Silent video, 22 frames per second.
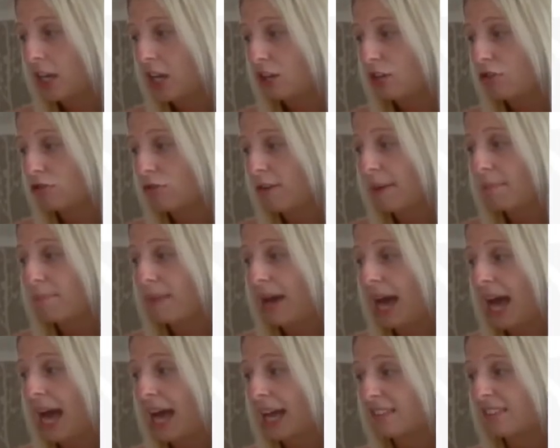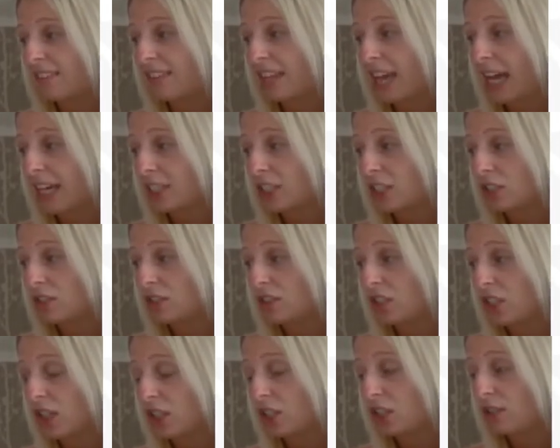Grandma had started
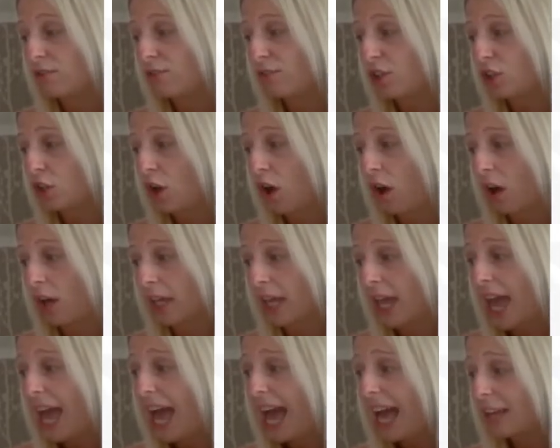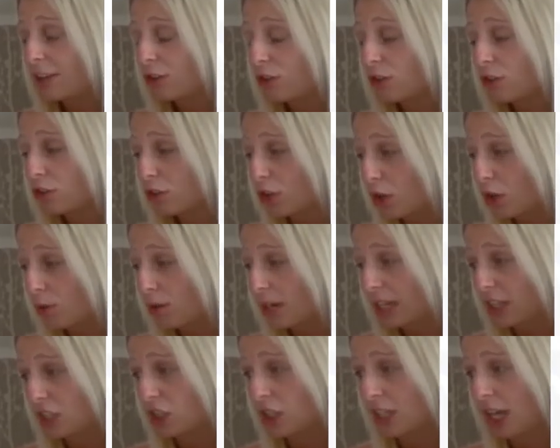searching for Noi as
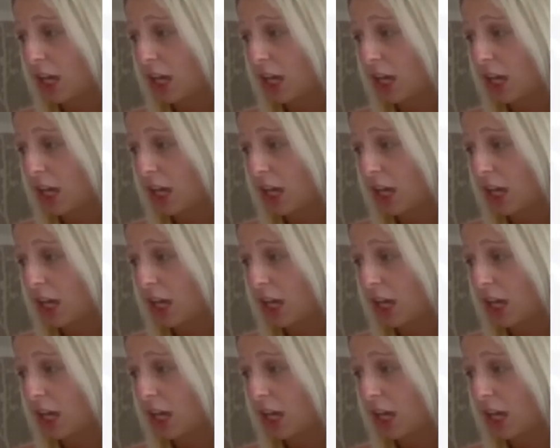soon as she